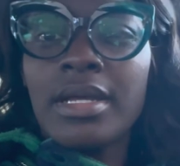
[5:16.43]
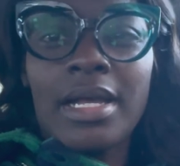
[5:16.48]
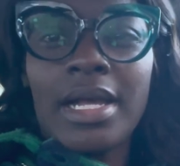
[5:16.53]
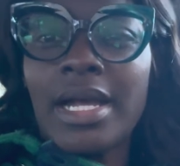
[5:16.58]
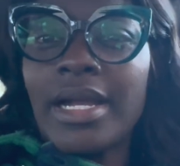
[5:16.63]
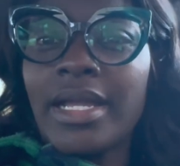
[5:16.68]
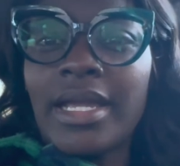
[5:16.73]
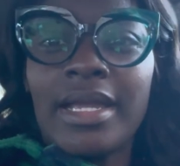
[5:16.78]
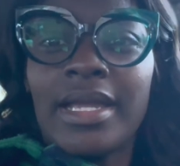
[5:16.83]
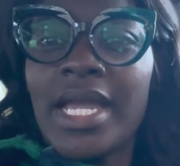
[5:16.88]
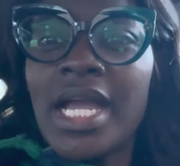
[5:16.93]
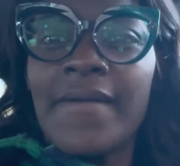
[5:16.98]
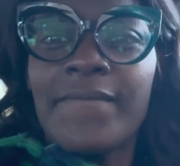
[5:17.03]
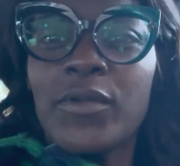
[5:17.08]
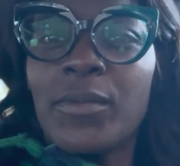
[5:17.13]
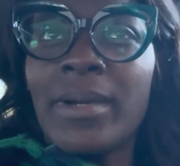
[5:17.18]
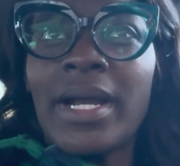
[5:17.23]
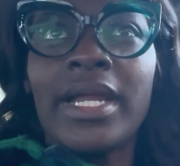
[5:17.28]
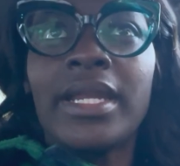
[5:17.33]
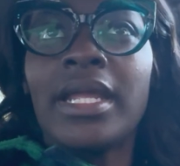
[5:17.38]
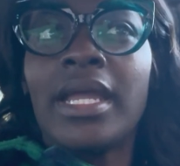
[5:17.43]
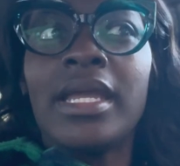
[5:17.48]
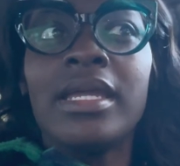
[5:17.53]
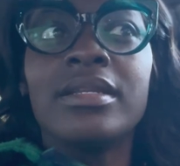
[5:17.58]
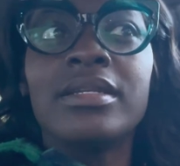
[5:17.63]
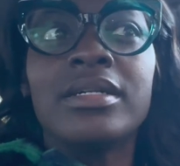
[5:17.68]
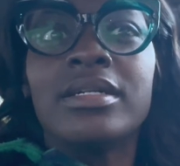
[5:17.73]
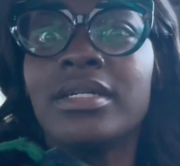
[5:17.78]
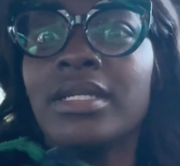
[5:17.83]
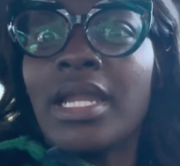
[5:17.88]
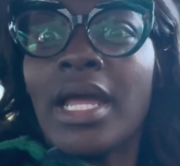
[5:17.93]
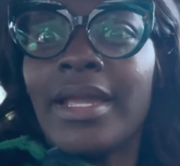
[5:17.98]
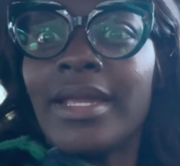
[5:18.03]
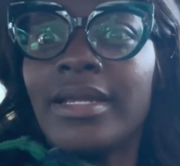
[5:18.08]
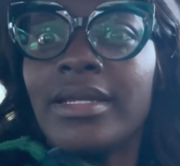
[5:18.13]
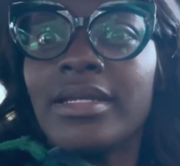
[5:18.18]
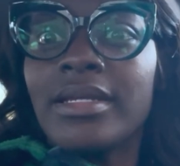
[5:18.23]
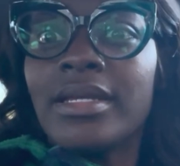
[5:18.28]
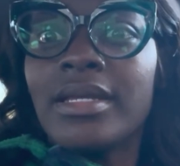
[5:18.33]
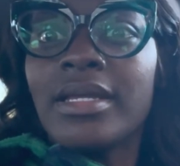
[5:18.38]
I can't have nobody hating her. Like,
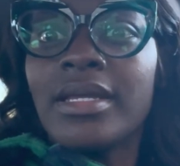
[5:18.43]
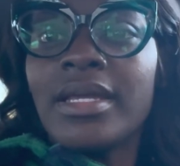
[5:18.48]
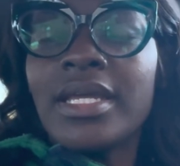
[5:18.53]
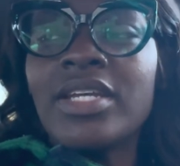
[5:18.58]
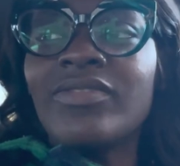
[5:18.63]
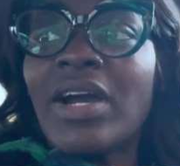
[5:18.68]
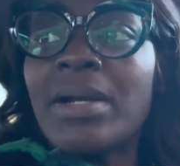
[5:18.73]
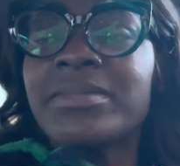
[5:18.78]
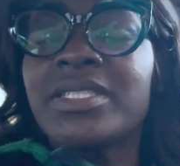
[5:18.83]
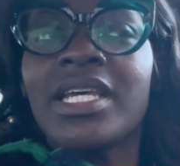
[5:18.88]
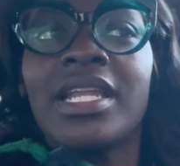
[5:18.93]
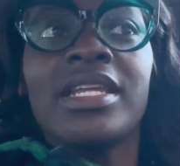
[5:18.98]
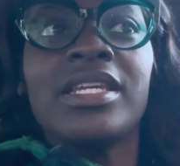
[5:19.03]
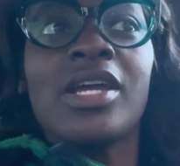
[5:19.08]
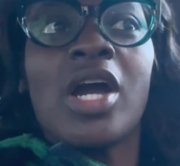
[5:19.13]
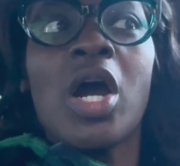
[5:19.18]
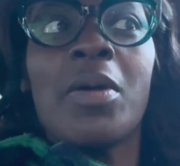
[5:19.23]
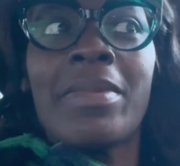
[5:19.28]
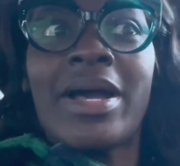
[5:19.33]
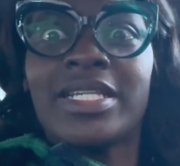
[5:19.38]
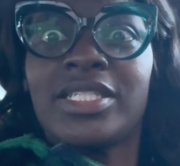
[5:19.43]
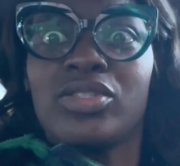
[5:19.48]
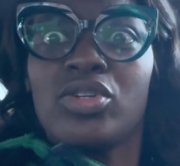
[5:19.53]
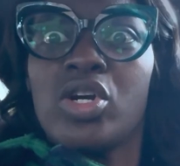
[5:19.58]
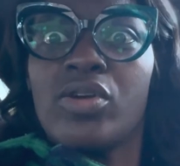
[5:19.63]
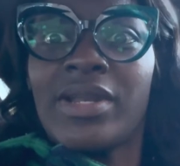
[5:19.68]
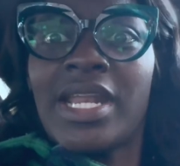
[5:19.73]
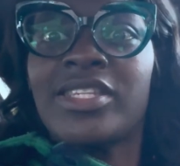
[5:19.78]
if I'm telling y'all my story,